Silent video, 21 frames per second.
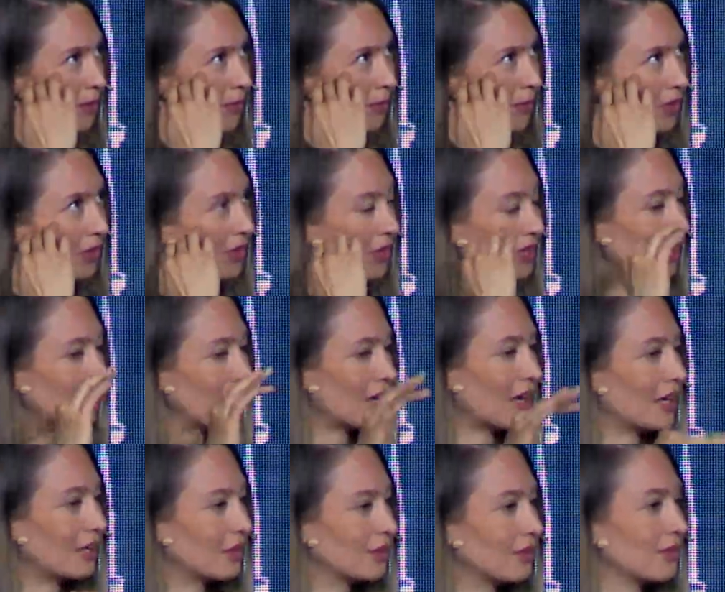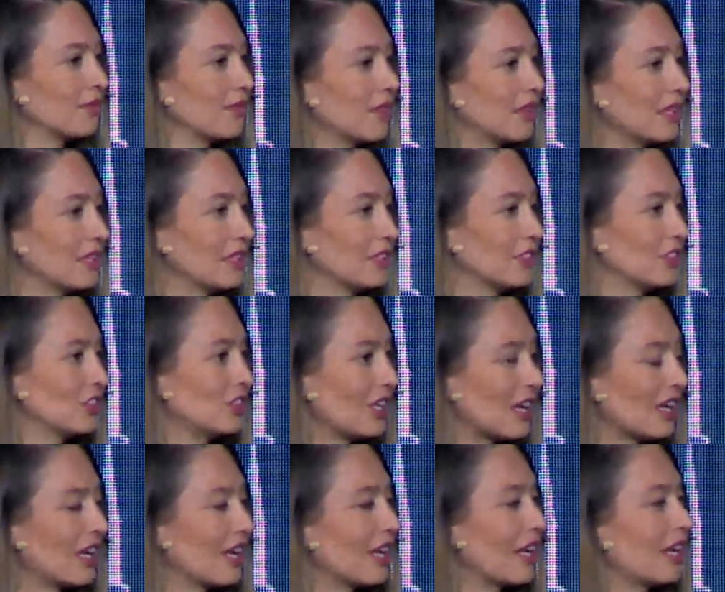more in the kind of just
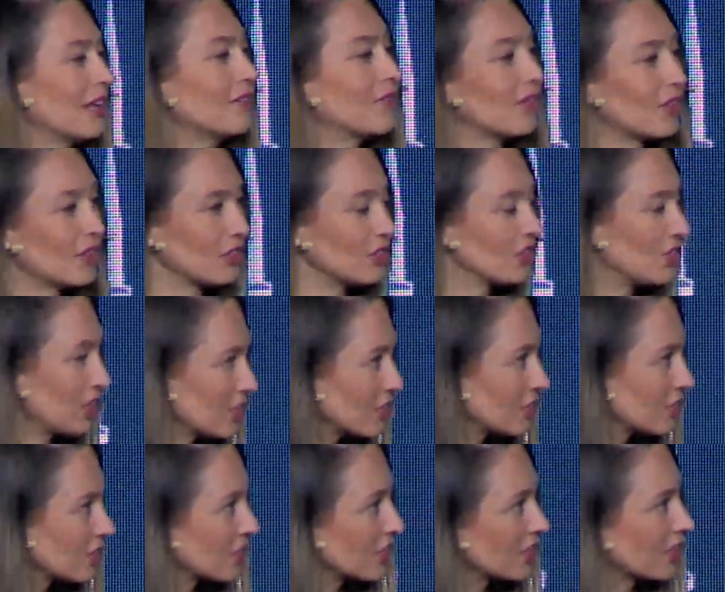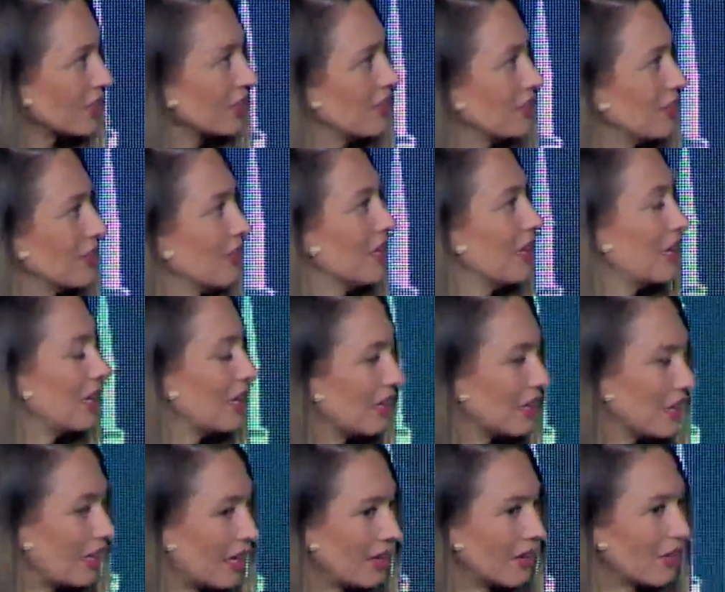like infrastructure
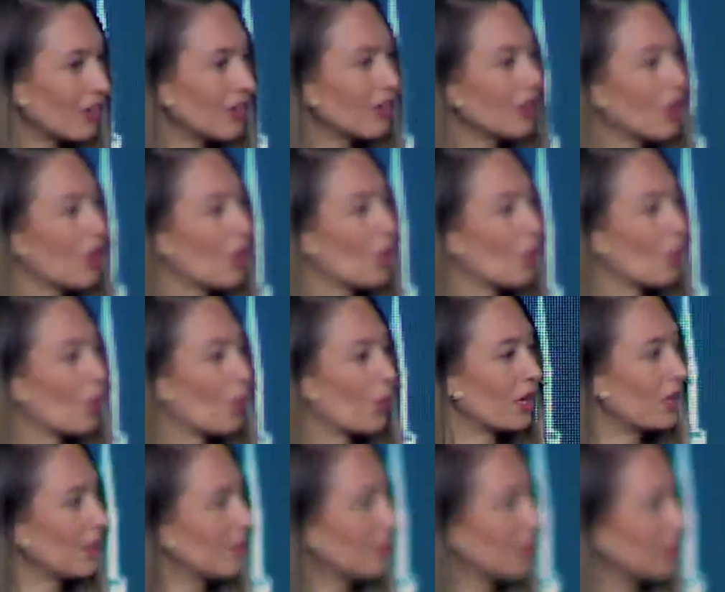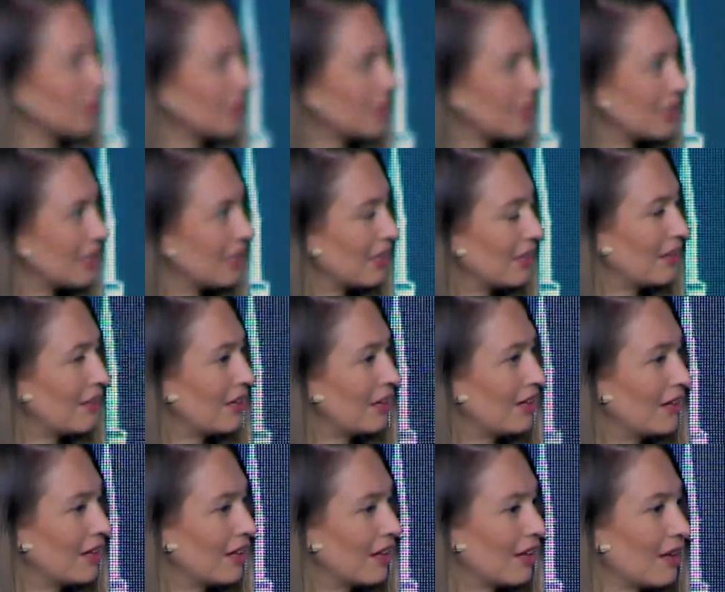layer. What about
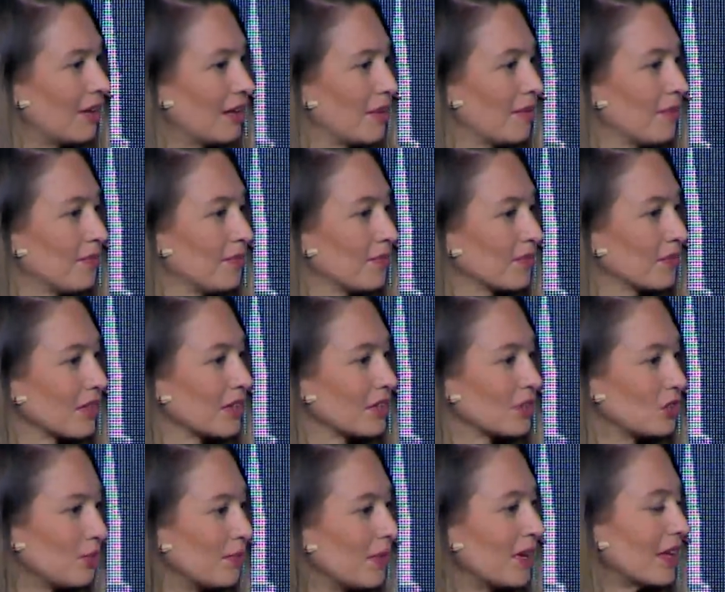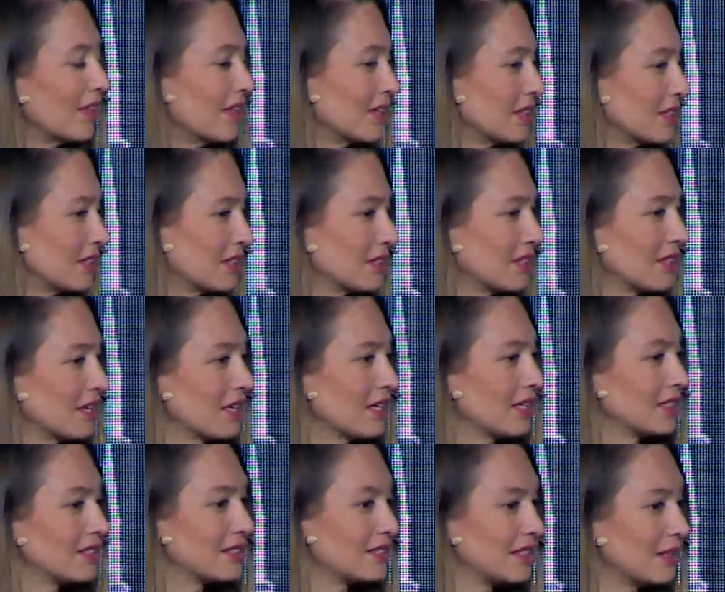in the, to make things
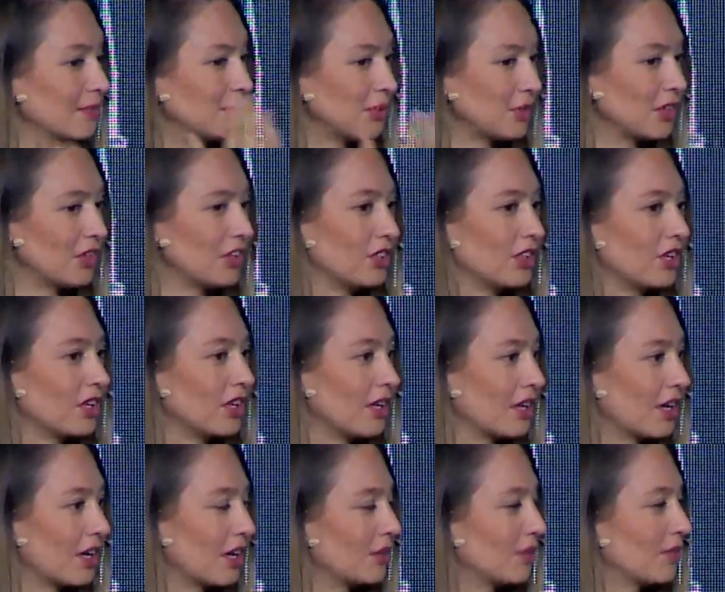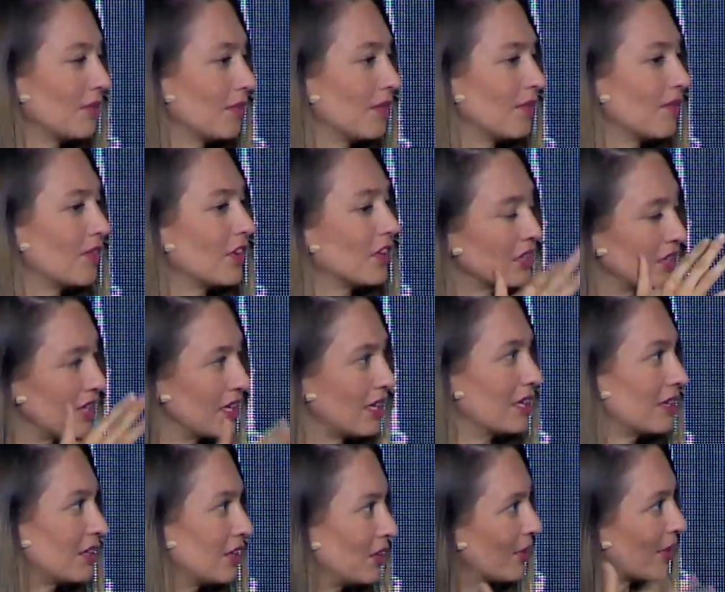simpler on the kind of
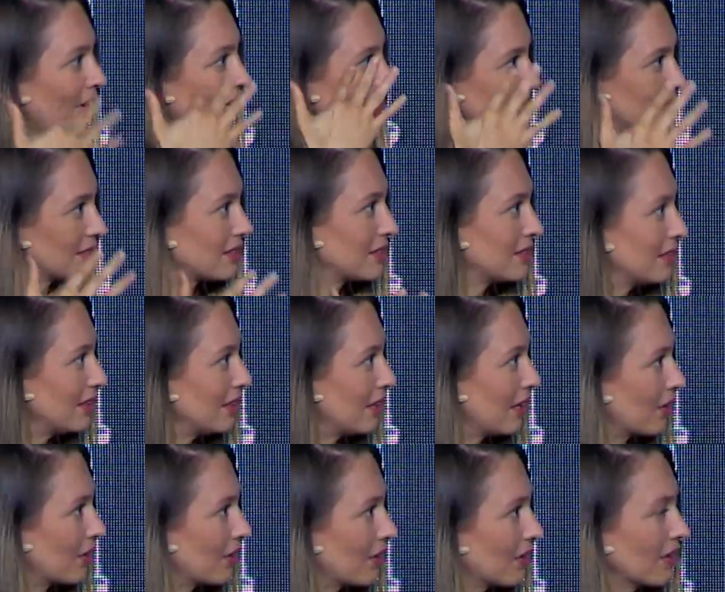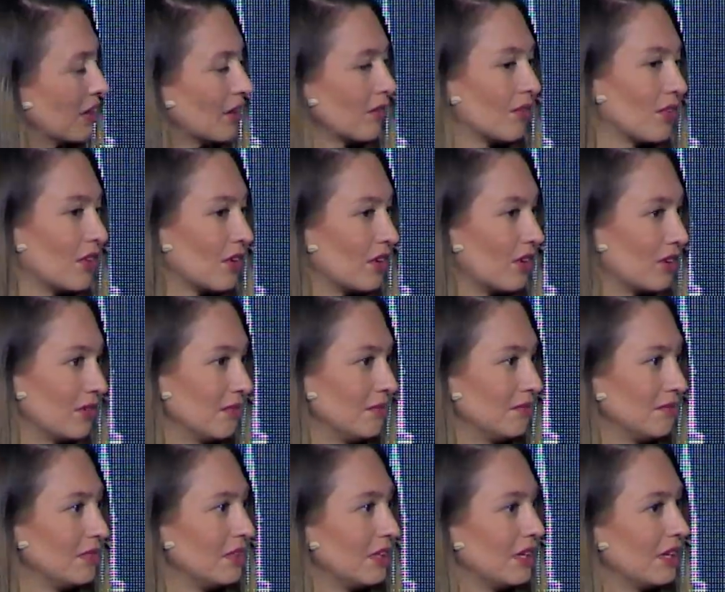front-end UX layer for
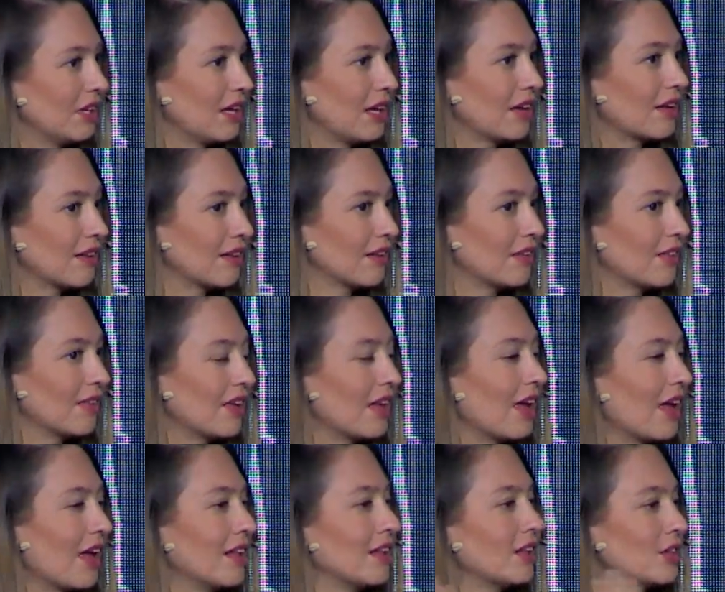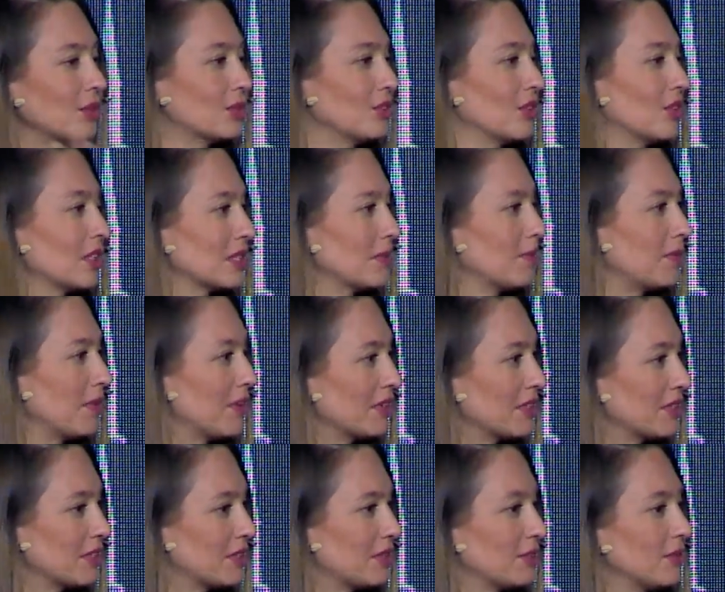like the end-user
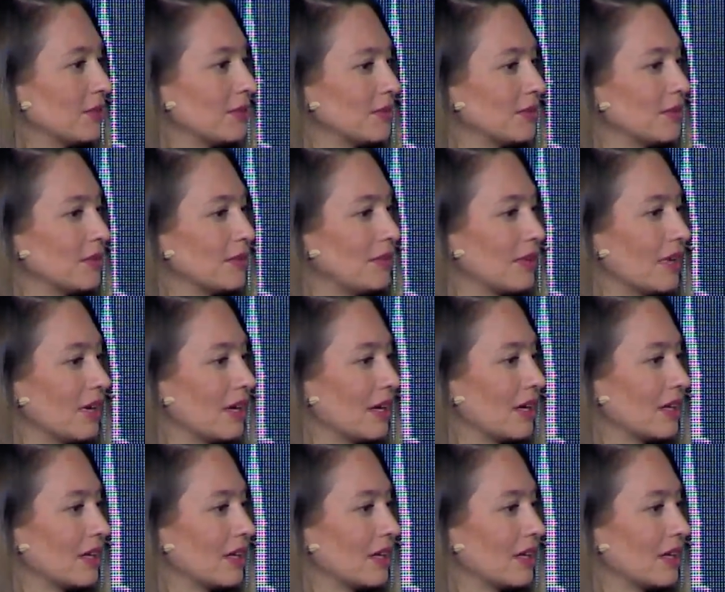experience to